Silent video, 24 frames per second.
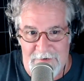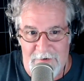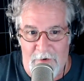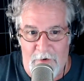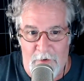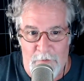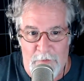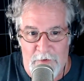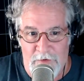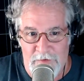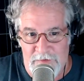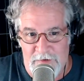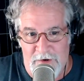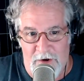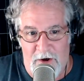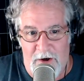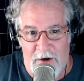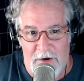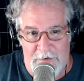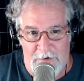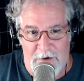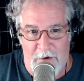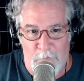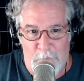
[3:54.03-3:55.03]
almost
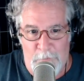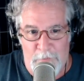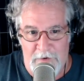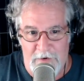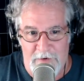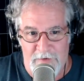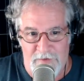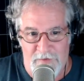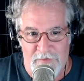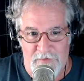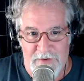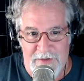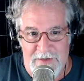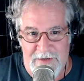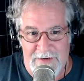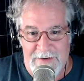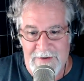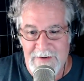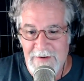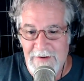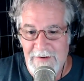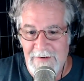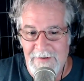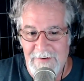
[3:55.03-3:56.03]
gone now Prius V
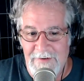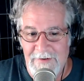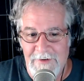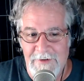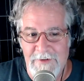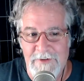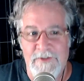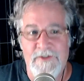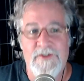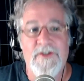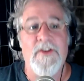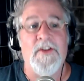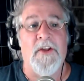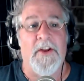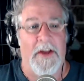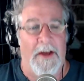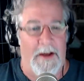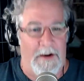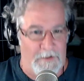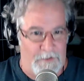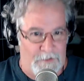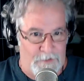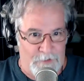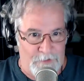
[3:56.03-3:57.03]
to the
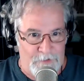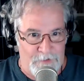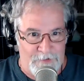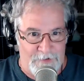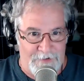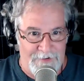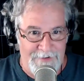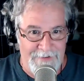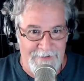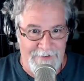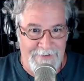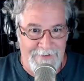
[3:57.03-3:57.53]
Land Cruiser.